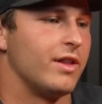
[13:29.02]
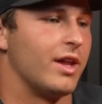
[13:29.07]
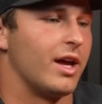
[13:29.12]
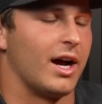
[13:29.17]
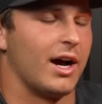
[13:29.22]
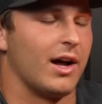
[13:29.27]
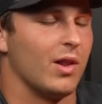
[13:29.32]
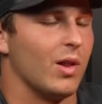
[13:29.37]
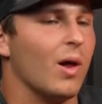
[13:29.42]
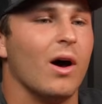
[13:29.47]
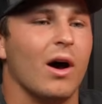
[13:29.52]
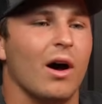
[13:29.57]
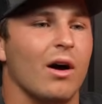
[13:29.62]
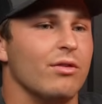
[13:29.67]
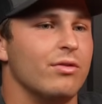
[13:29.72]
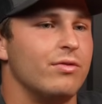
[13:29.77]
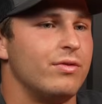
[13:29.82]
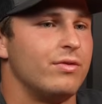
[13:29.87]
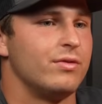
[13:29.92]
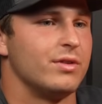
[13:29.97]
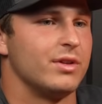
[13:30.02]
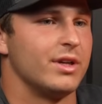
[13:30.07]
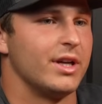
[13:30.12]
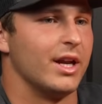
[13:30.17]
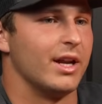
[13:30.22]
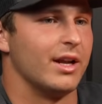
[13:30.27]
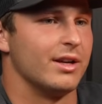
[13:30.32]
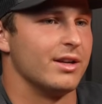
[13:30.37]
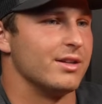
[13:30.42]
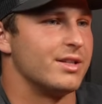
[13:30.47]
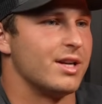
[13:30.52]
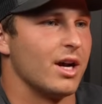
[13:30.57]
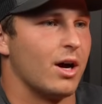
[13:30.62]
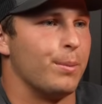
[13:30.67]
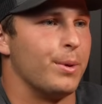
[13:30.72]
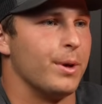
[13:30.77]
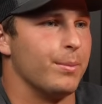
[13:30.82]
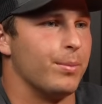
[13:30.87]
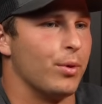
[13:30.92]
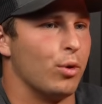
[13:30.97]
that I love getting to tell
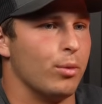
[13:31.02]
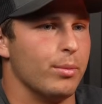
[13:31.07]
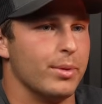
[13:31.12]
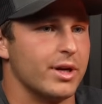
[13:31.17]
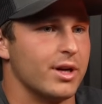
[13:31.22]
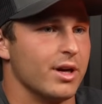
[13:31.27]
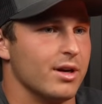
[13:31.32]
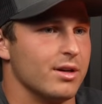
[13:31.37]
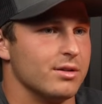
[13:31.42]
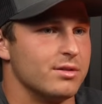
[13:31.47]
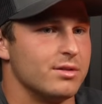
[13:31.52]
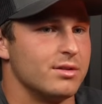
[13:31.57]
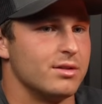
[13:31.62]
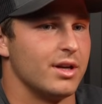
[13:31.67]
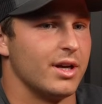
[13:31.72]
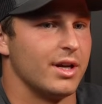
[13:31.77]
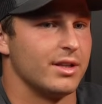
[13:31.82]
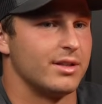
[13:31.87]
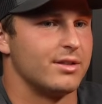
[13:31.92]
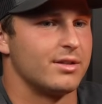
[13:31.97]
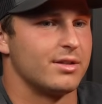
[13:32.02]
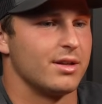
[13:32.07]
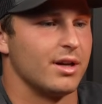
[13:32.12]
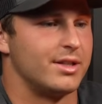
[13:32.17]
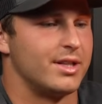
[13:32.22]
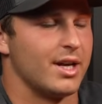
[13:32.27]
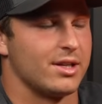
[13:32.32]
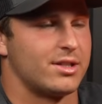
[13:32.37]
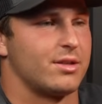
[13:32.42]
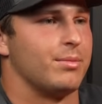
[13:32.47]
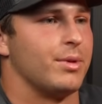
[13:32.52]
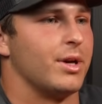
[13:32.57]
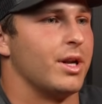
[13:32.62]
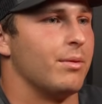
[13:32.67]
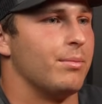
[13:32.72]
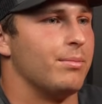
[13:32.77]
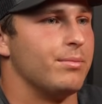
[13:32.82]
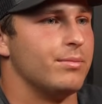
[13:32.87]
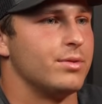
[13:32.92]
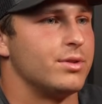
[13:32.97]
people, because it's a
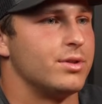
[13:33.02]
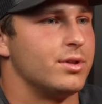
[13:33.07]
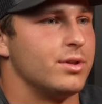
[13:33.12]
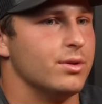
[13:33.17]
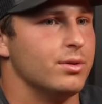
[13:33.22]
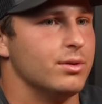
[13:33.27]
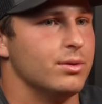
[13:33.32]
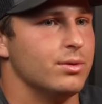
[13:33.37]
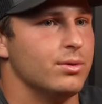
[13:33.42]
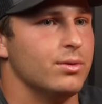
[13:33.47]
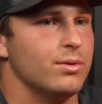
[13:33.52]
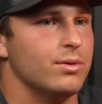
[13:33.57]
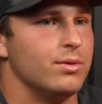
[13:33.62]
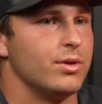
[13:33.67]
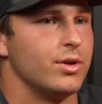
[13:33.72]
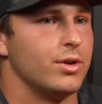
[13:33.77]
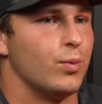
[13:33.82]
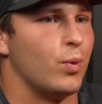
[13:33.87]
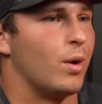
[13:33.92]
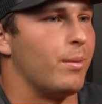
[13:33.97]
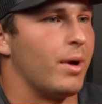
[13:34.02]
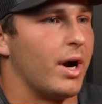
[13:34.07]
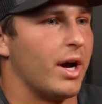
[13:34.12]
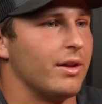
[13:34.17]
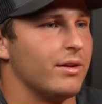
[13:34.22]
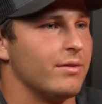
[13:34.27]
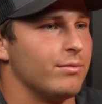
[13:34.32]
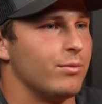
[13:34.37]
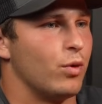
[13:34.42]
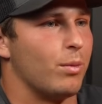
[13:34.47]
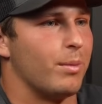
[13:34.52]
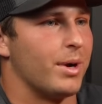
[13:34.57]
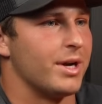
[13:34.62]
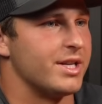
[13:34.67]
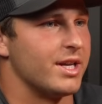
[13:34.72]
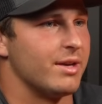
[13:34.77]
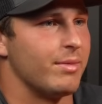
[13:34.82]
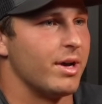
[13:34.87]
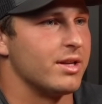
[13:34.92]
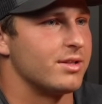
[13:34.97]
testament to what my
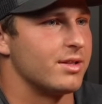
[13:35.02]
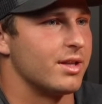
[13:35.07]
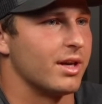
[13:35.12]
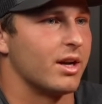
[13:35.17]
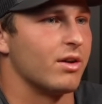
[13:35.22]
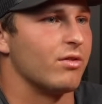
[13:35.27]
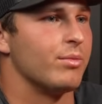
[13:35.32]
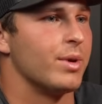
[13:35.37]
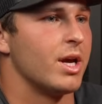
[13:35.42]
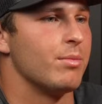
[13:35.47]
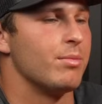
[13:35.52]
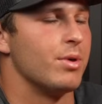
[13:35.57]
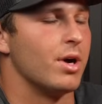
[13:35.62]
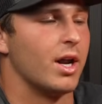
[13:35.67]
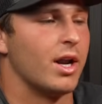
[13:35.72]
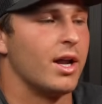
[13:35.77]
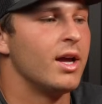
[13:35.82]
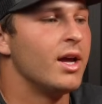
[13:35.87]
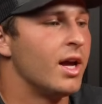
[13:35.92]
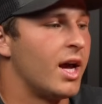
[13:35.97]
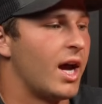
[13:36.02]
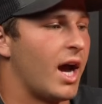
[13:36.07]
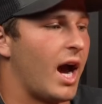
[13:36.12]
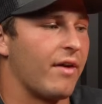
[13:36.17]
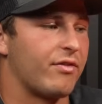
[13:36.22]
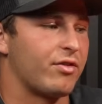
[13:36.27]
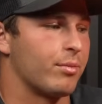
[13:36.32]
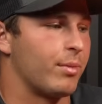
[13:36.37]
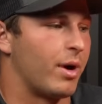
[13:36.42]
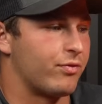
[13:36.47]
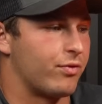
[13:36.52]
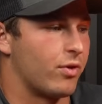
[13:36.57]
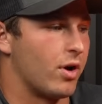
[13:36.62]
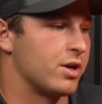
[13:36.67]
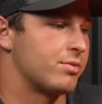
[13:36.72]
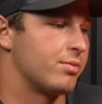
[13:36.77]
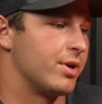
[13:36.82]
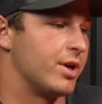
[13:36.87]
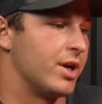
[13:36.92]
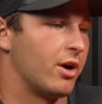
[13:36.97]
teammates think of me. But after my
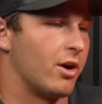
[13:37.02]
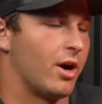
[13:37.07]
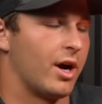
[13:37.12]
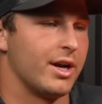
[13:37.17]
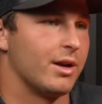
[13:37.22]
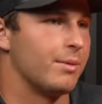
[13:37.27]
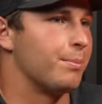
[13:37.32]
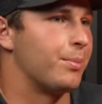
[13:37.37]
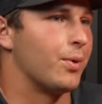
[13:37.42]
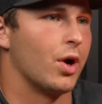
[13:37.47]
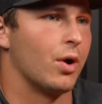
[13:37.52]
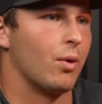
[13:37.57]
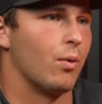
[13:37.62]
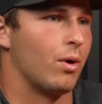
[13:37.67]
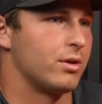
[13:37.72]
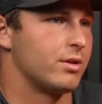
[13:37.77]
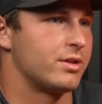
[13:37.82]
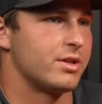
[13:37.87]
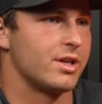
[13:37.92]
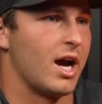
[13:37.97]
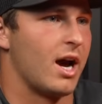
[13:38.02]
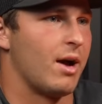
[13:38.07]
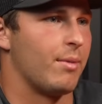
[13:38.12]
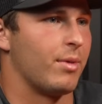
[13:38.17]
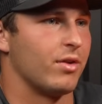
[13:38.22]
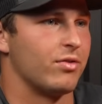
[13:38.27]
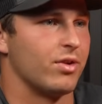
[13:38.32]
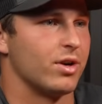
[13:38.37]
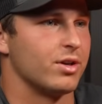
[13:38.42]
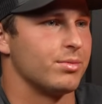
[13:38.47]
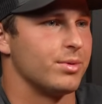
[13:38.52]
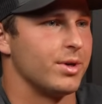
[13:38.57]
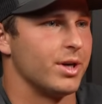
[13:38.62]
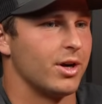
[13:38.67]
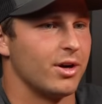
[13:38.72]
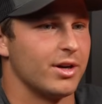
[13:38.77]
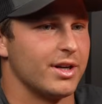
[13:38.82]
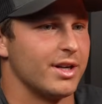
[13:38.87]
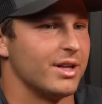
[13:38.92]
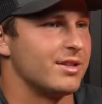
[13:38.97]
freshman year, I didn't play one snap my freshman
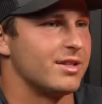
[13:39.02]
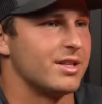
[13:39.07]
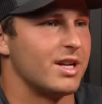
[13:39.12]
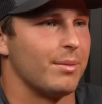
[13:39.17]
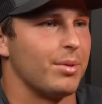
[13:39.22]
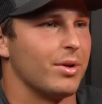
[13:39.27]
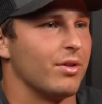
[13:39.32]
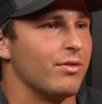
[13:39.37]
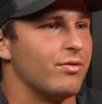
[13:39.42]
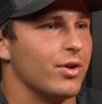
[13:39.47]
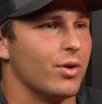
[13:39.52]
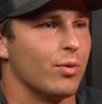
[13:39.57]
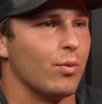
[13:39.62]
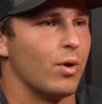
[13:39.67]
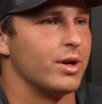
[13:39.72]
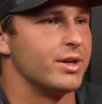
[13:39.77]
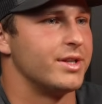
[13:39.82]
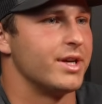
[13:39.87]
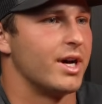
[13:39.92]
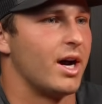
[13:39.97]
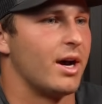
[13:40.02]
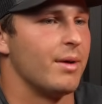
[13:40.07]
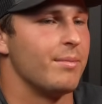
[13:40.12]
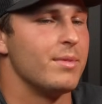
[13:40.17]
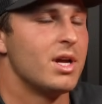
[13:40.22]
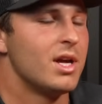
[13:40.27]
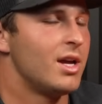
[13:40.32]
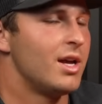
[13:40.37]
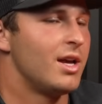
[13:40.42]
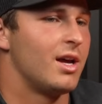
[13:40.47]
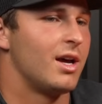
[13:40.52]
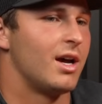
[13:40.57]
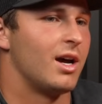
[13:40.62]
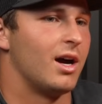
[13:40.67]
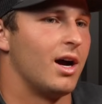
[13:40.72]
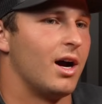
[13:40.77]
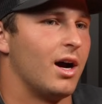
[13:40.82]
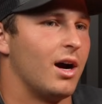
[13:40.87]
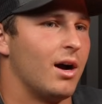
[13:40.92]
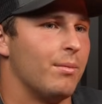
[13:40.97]
year. Didn't step on the field one time.
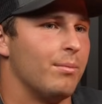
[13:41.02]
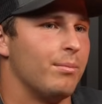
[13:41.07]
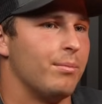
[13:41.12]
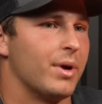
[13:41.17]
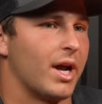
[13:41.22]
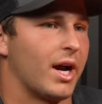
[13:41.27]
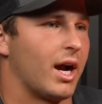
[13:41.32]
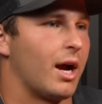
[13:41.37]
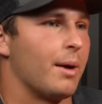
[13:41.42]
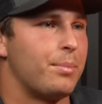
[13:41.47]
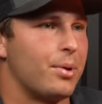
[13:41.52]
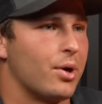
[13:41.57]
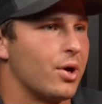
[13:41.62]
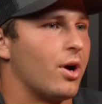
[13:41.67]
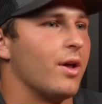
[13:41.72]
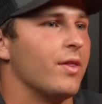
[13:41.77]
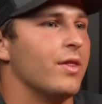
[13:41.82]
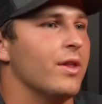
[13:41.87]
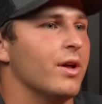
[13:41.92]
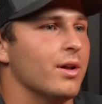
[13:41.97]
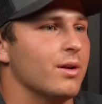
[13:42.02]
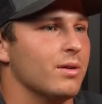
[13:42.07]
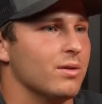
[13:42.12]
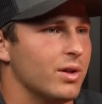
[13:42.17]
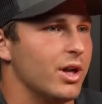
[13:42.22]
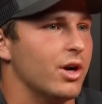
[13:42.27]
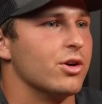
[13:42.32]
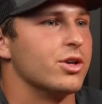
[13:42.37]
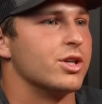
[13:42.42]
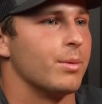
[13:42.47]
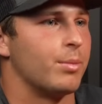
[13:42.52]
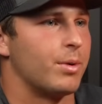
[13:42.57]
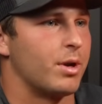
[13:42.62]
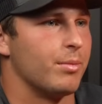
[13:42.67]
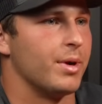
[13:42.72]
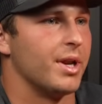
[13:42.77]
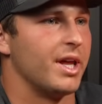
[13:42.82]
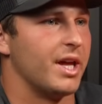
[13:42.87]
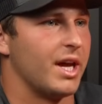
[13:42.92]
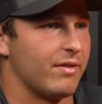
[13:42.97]
But I got put on the leadership
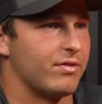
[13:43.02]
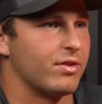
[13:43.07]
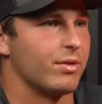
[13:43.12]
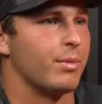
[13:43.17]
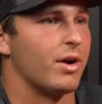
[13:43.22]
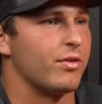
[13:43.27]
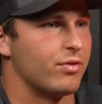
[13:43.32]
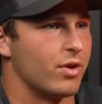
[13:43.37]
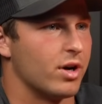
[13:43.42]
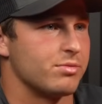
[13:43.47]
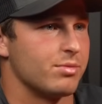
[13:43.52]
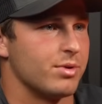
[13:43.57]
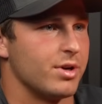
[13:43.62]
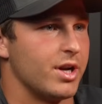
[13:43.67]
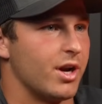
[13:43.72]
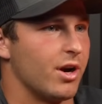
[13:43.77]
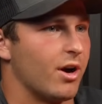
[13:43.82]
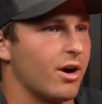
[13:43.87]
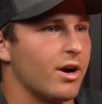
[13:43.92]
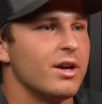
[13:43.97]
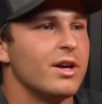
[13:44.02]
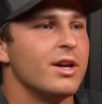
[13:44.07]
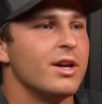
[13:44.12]
committee after my freshman year.